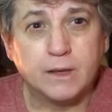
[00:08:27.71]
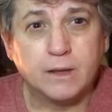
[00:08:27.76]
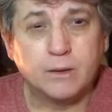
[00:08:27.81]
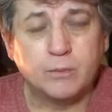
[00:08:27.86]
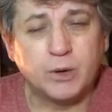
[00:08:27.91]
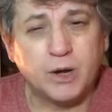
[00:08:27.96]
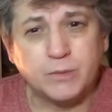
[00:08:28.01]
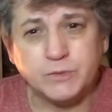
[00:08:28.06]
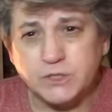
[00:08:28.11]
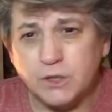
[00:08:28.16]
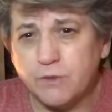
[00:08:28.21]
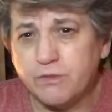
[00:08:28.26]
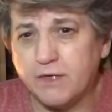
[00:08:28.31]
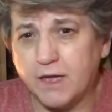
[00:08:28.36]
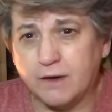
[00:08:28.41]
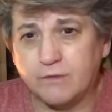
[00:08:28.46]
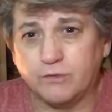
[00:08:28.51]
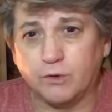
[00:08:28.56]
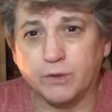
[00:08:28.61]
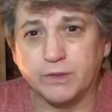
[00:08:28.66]
But I'm so
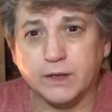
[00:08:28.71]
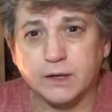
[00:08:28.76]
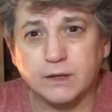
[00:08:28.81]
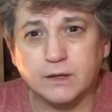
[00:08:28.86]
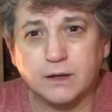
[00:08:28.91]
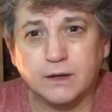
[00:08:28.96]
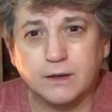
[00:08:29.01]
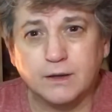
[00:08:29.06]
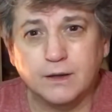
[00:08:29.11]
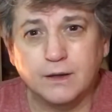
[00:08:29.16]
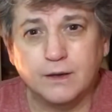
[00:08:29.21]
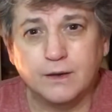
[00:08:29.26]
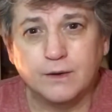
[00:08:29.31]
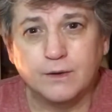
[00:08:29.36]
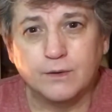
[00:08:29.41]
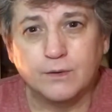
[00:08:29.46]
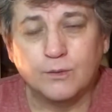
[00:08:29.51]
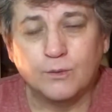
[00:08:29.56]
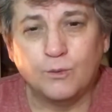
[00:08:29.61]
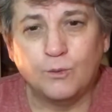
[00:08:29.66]
thankful that
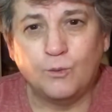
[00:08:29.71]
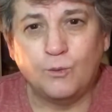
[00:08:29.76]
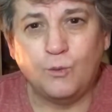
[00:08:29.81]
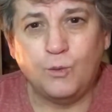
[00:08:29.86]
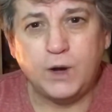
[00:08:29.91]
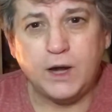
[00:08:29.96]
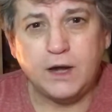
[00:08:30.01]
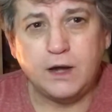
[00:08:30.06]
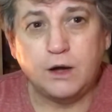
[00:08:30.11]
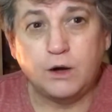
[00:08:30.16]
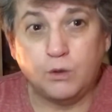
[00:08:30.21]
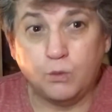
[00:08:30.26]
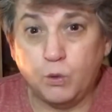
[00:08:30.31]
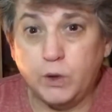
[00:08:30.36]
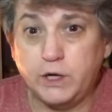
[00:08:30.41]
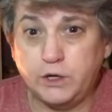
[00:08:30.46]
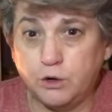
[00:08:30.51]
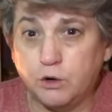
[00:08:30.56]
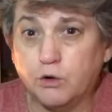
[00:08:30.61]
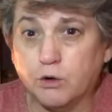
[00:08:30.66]
we
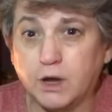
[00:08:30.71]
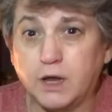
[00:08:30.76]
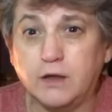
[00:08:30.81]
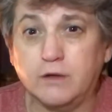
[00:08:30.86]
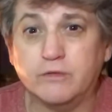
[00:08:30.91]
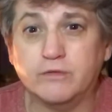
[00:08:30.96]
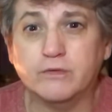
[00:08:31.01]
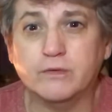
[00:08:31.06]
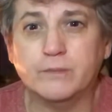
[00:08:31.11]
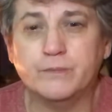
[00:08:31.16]
do grieve,